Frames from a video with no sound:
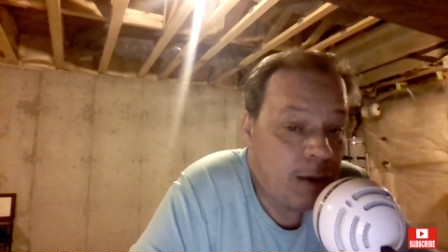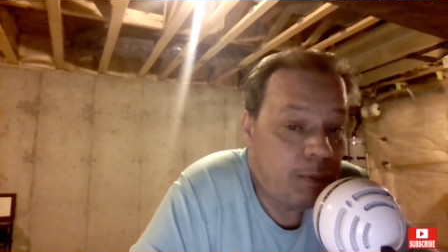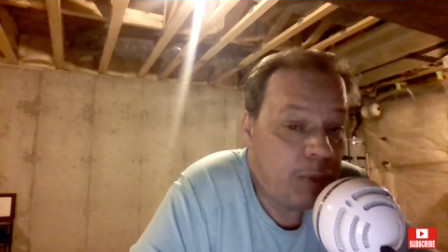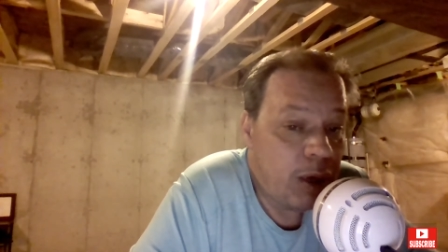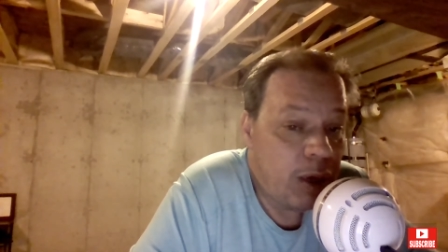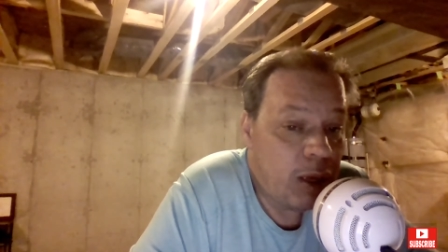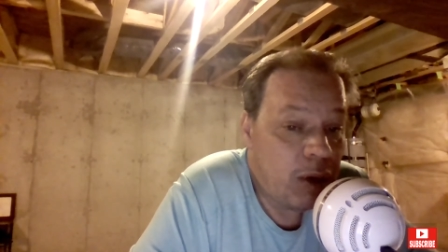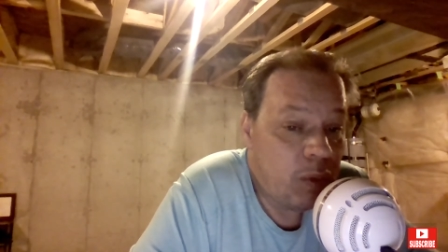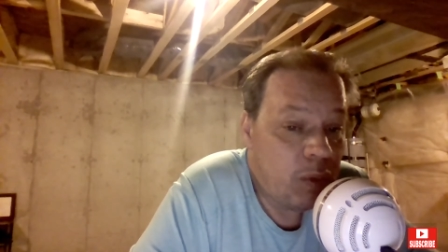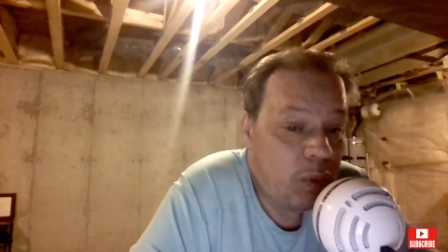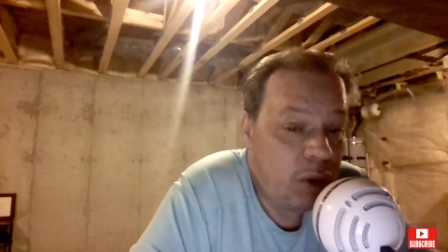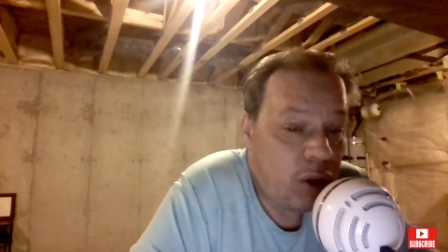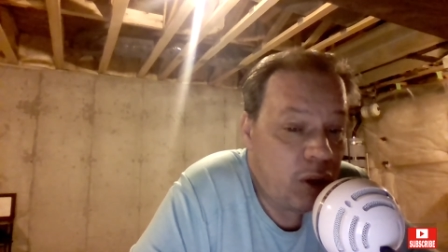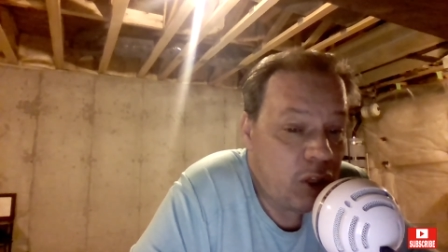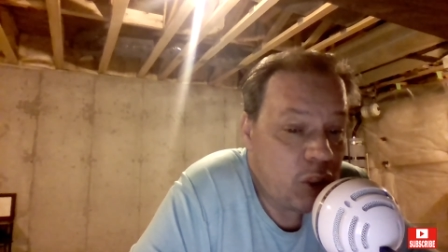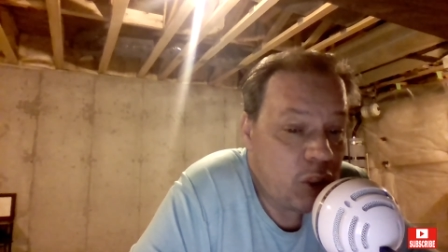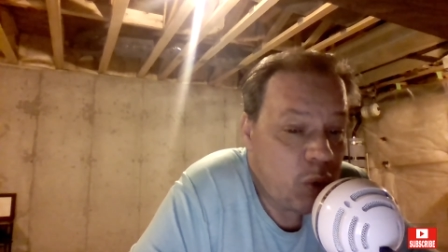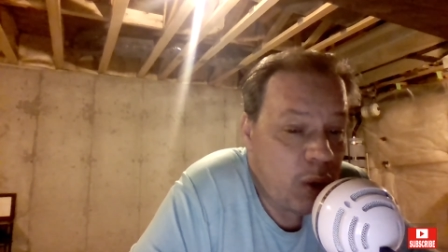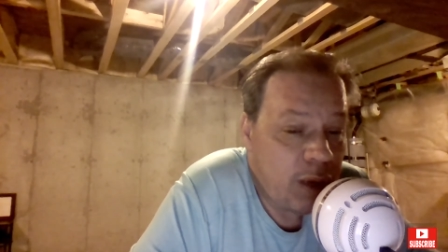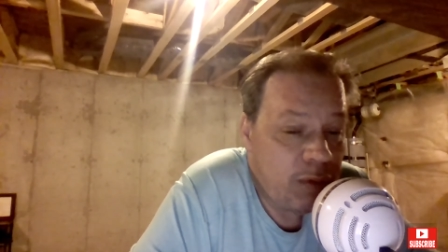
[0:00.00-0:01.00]
But we
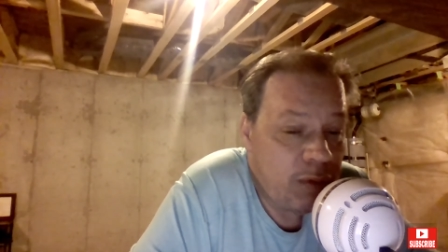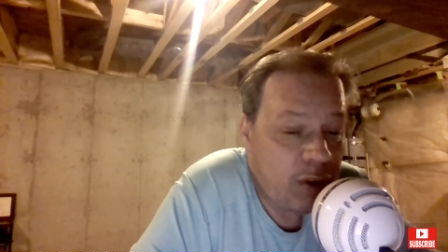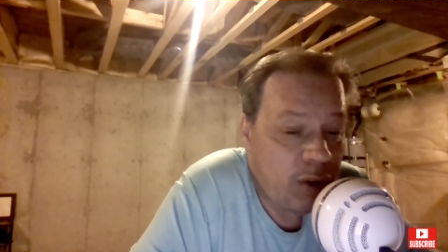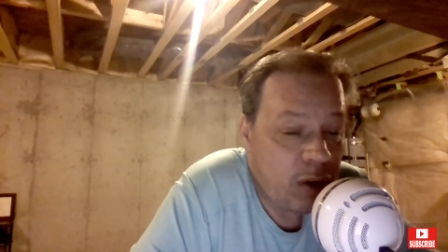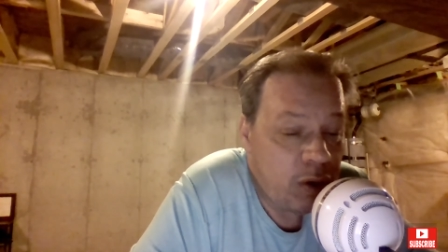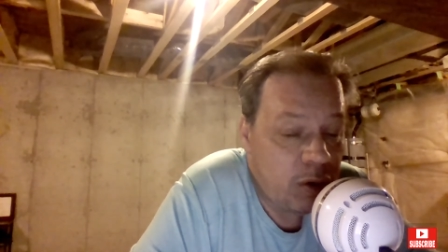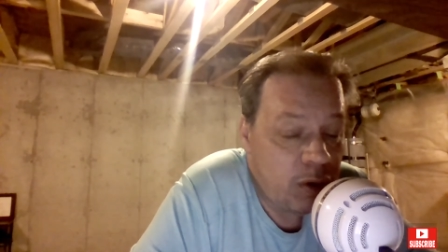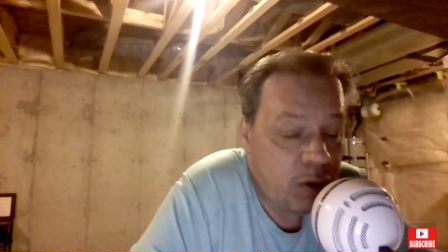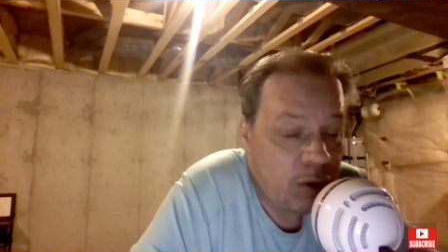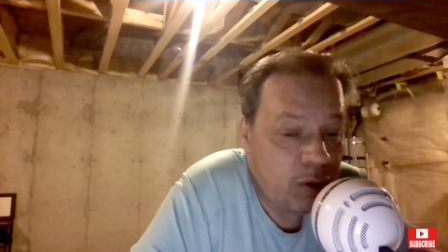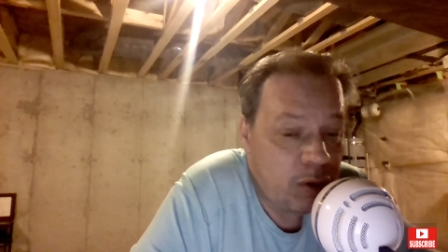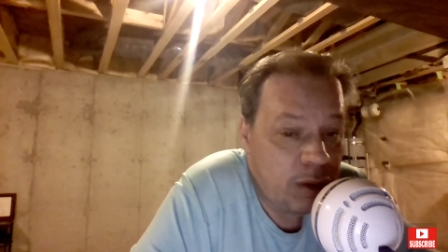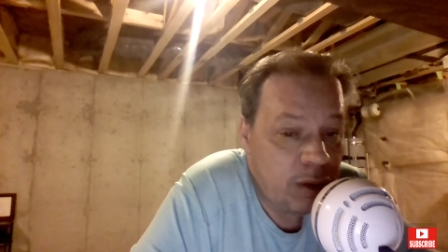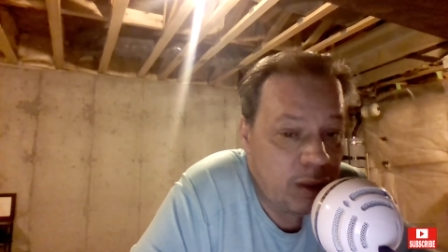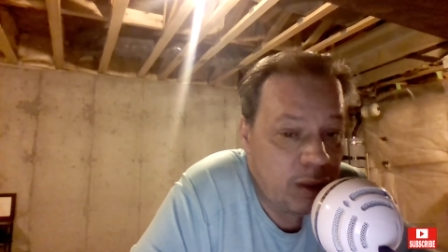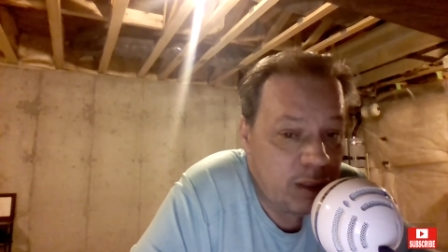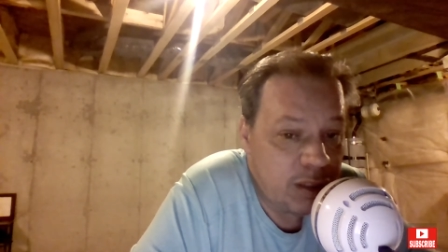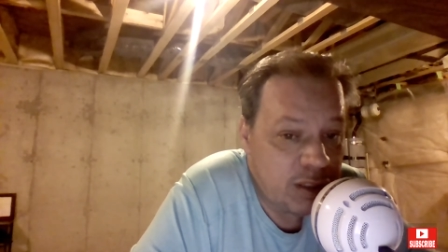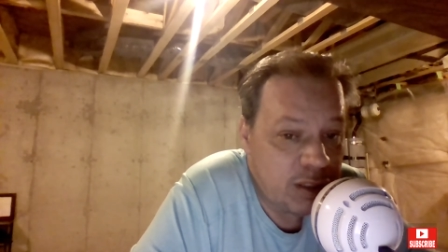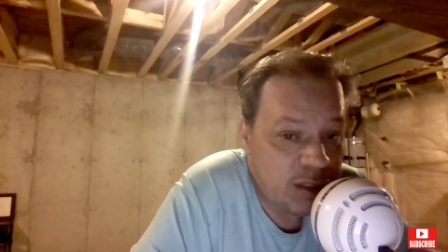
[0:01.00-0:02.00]
also have not heard
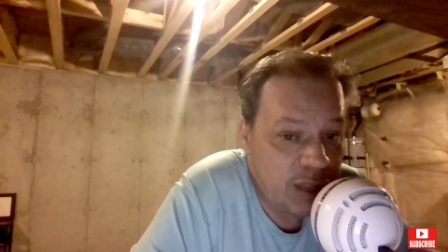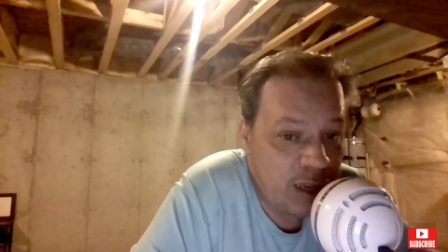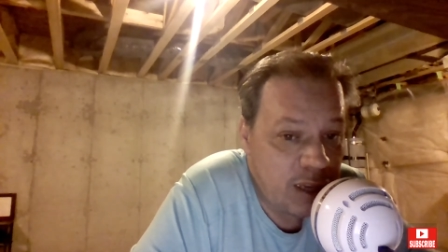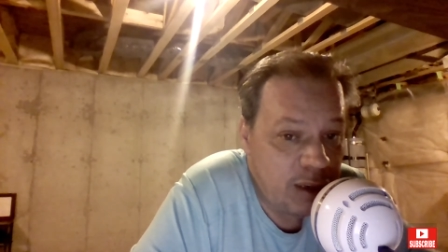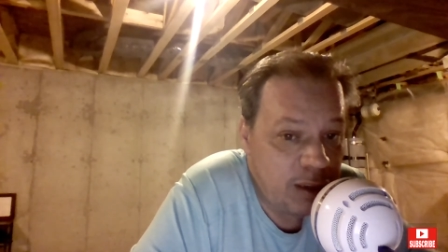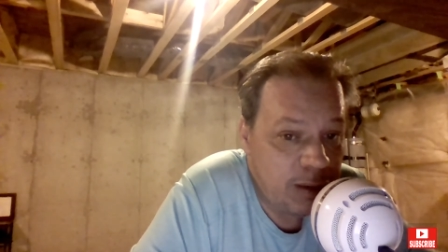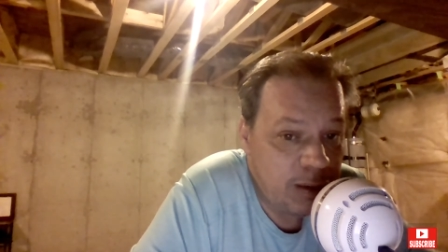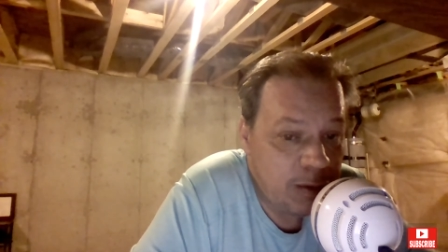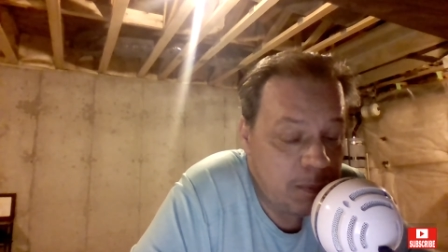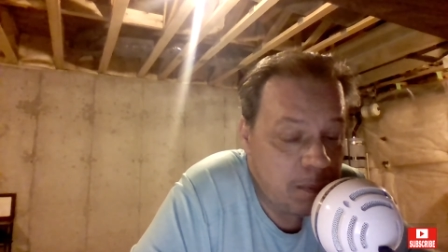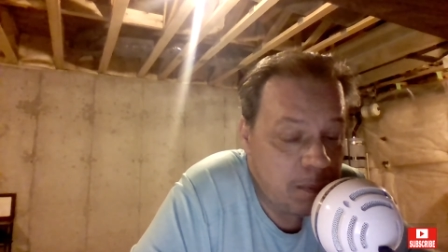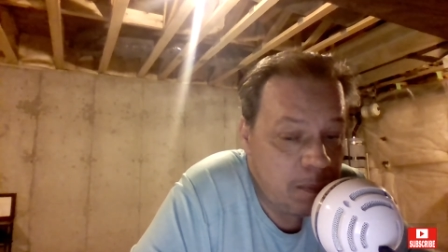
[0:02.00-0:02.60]
that the Senate